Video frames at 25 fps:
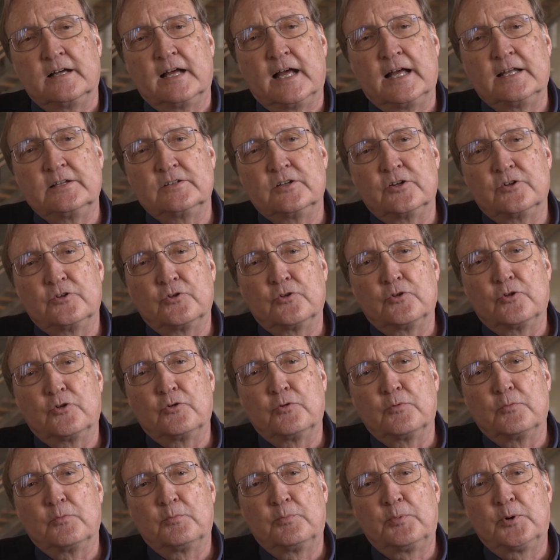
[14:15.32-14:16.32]
And
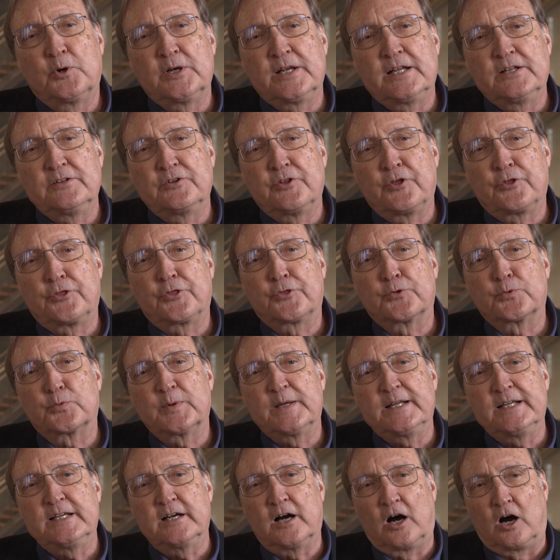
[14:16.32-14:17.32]
put in the
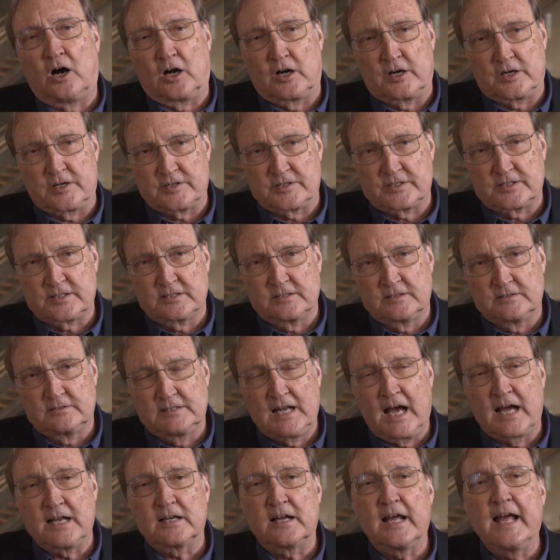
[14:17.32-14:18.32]
three R's,
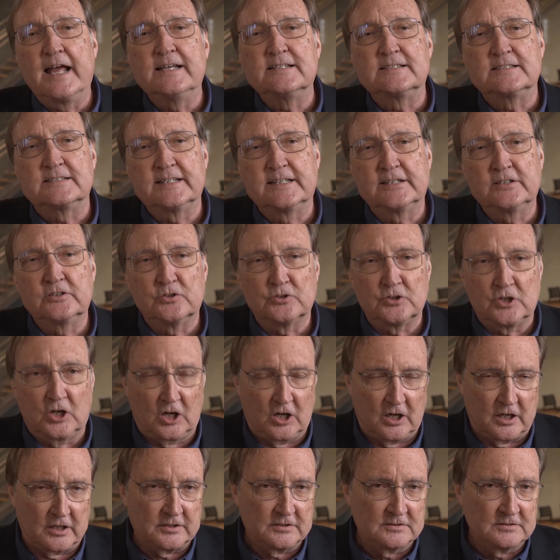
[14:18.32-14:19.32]
not a single
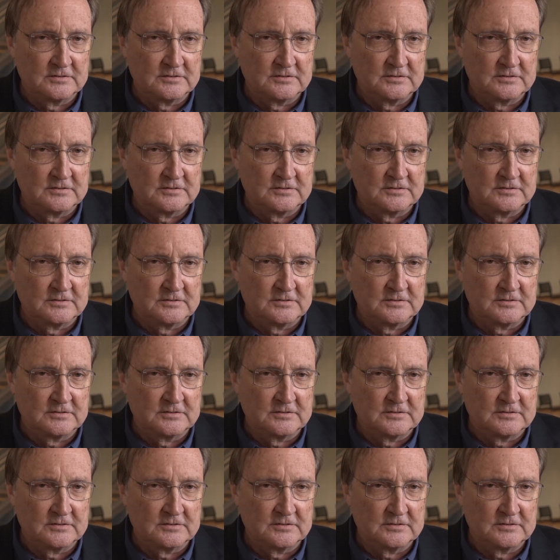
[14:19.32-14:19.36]
R.